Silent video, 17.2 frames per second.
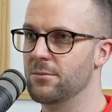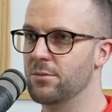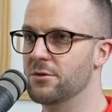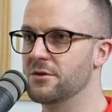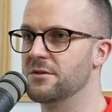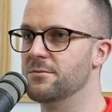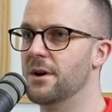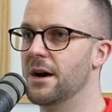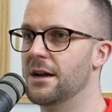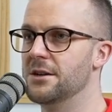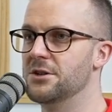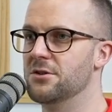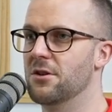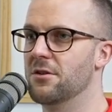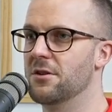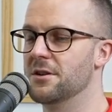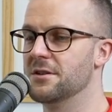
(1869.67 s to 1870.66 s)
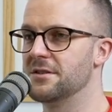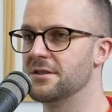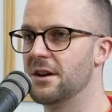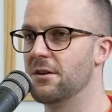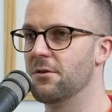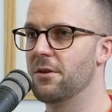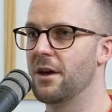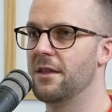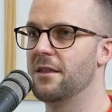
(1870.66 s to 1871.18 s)
put some margin on it and
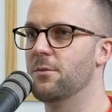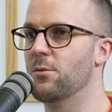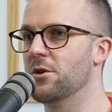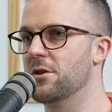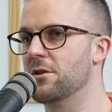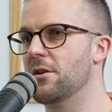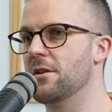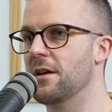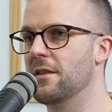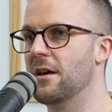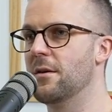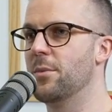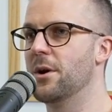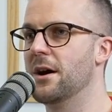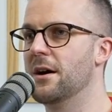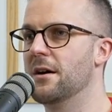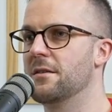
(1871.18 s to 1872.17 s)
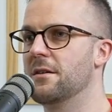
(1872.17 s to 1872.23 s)
sell that. They want to go yeah. down that path.